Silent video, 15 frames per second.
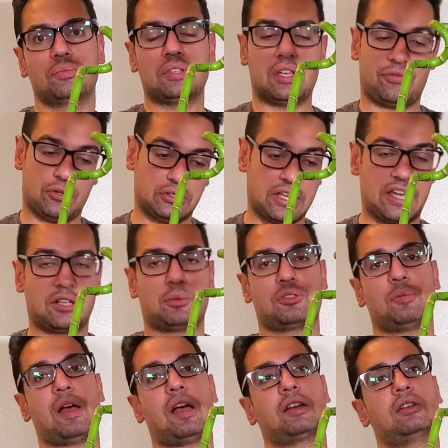If you're landing with
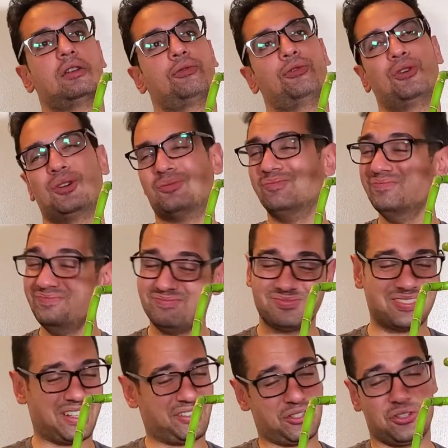the back of your foot,
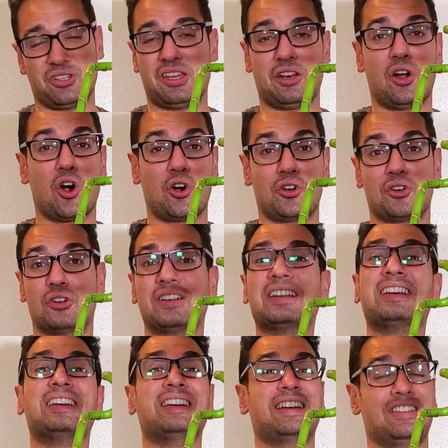it's gonna hit harder
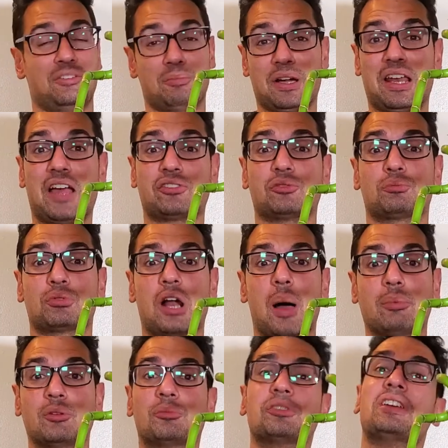and you might have some
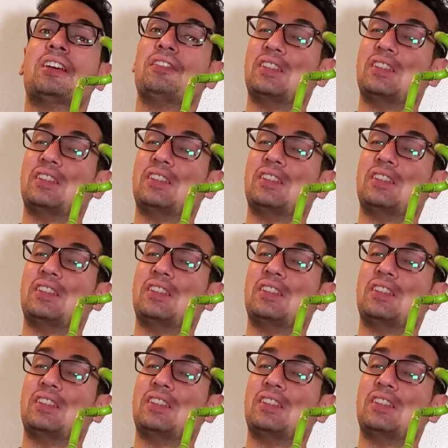problems.